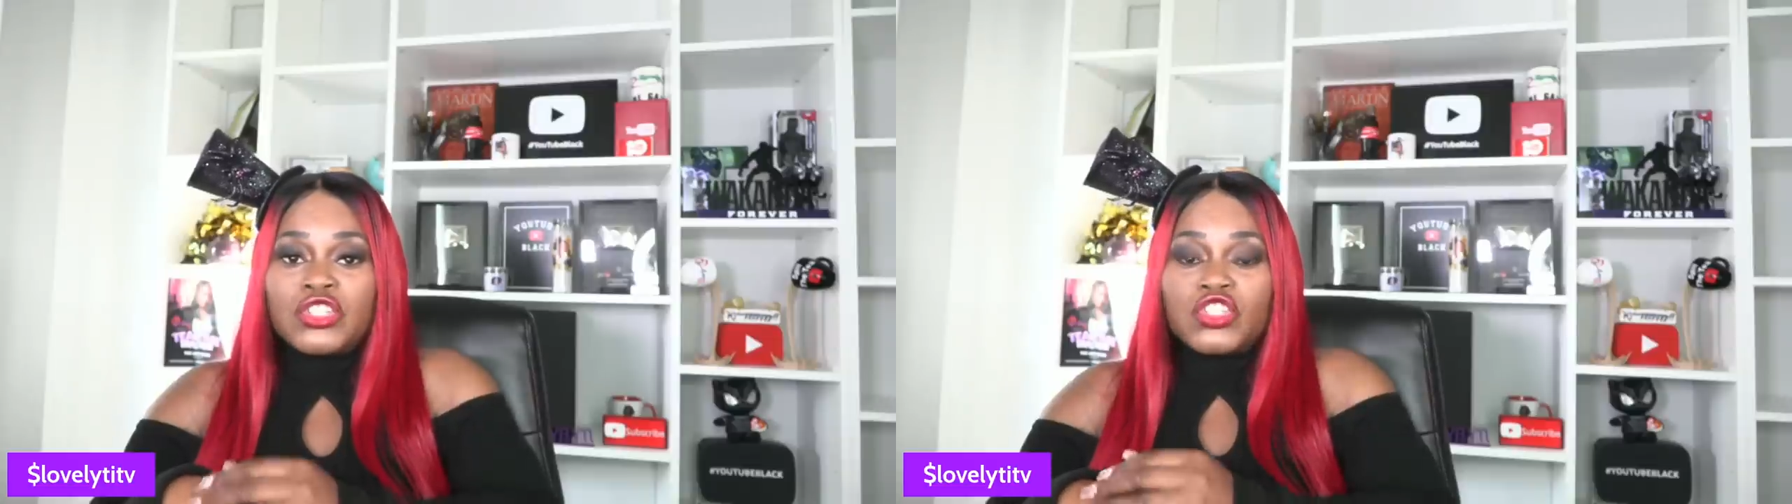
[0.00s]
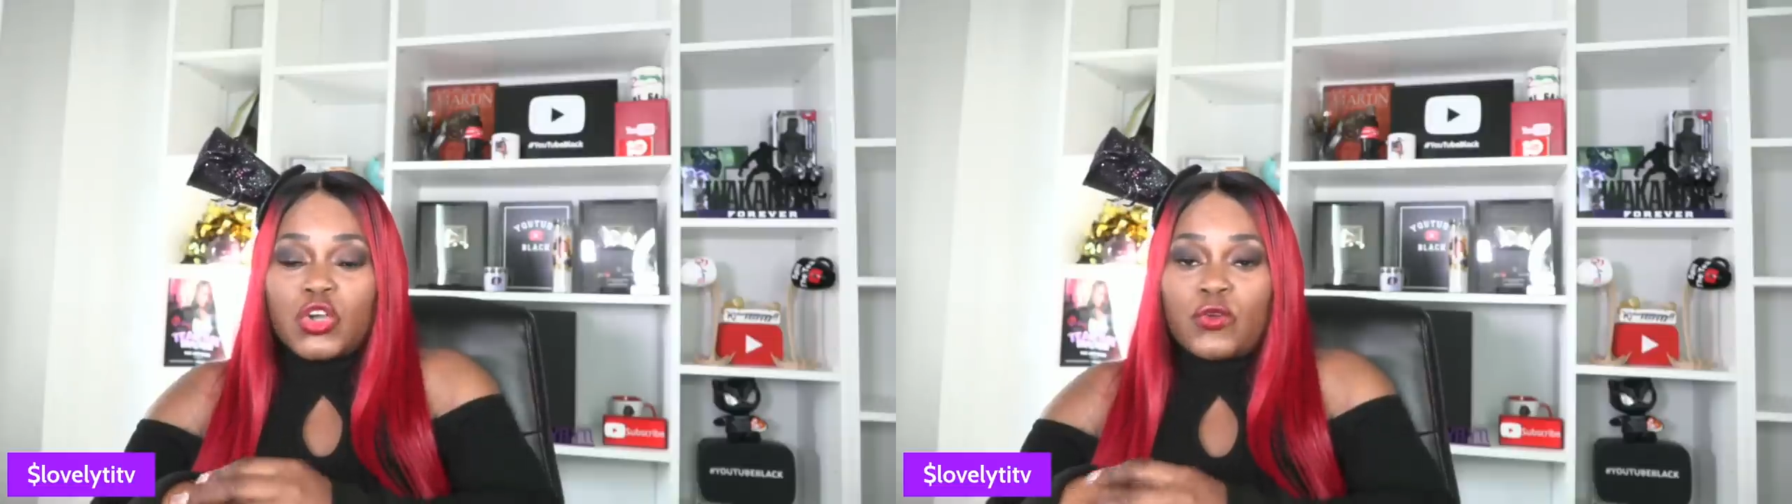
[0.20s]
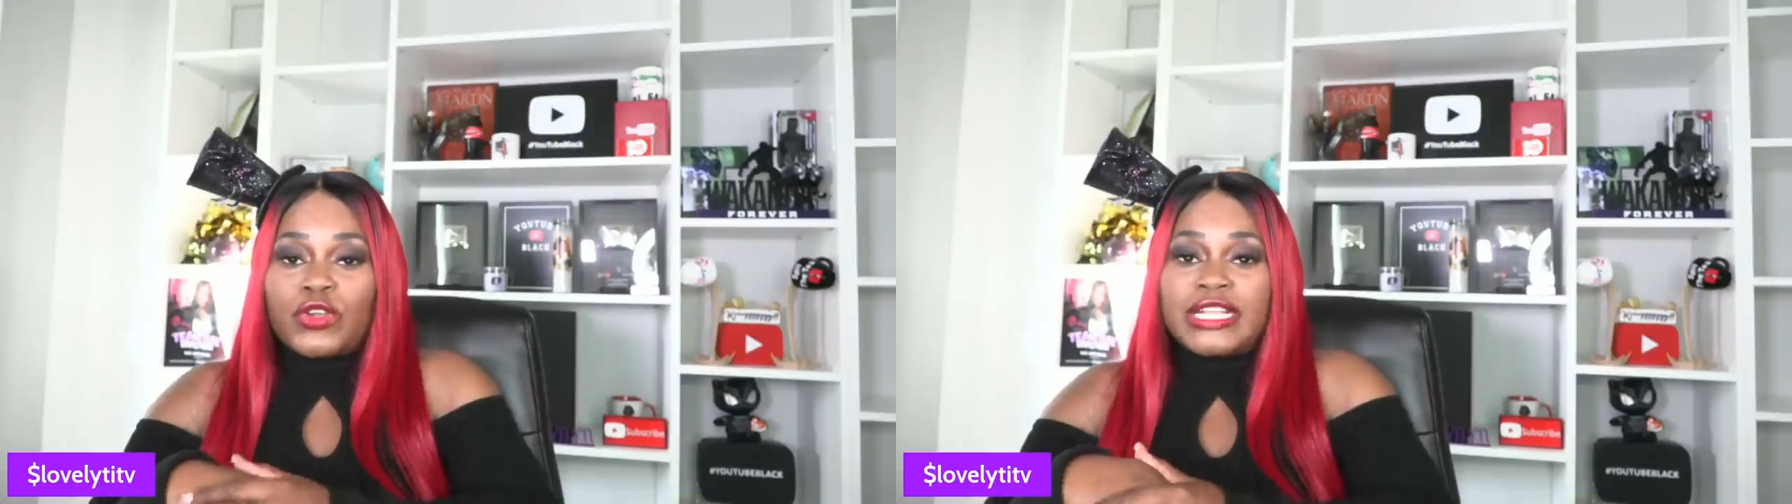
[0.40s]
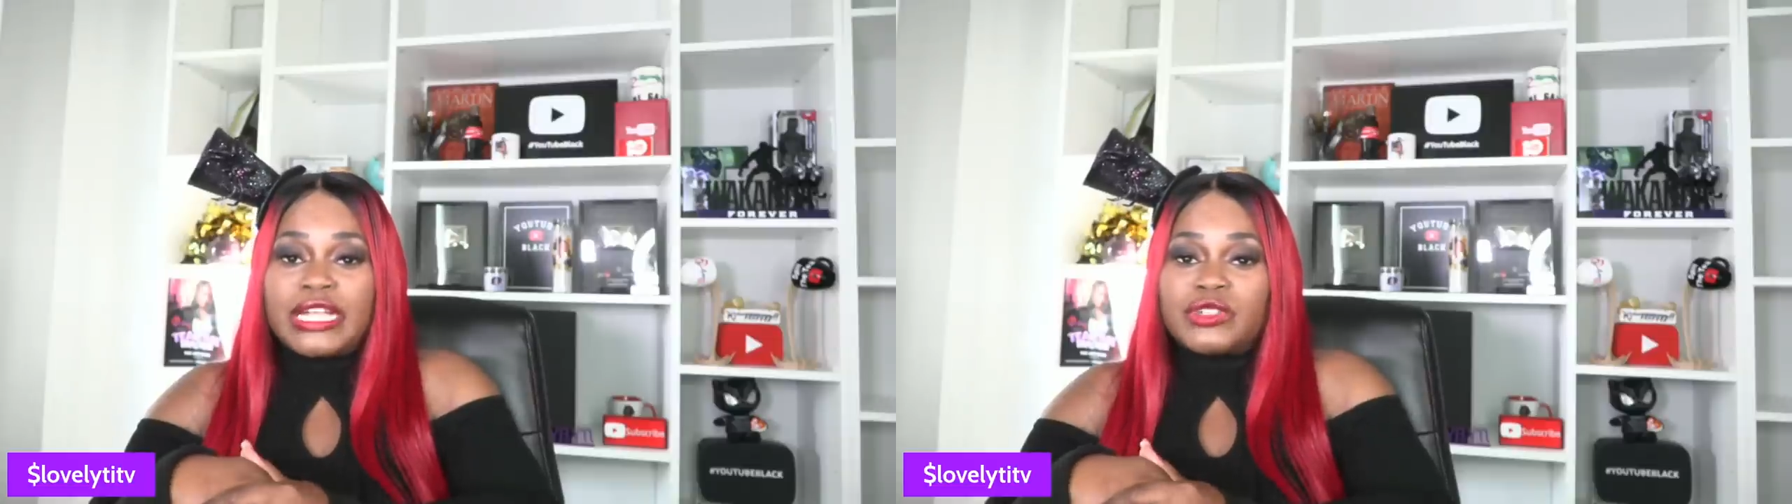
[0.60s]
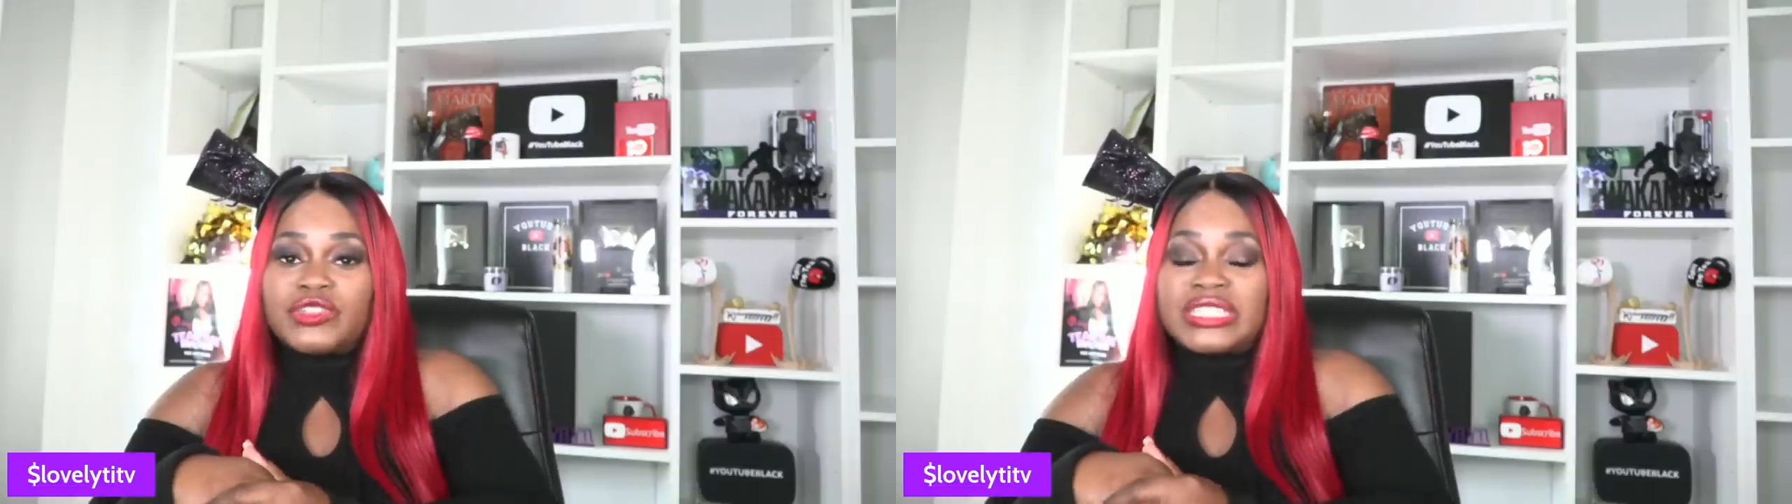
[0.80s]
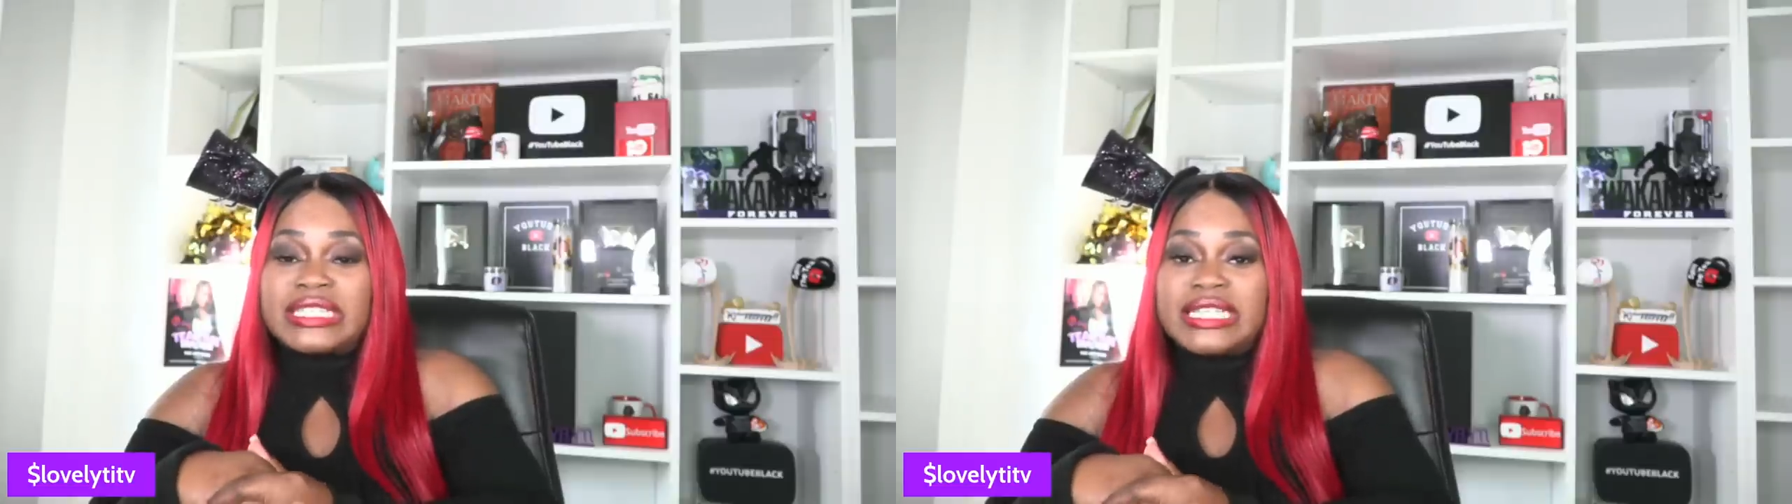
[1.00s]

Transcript: So for him, it was just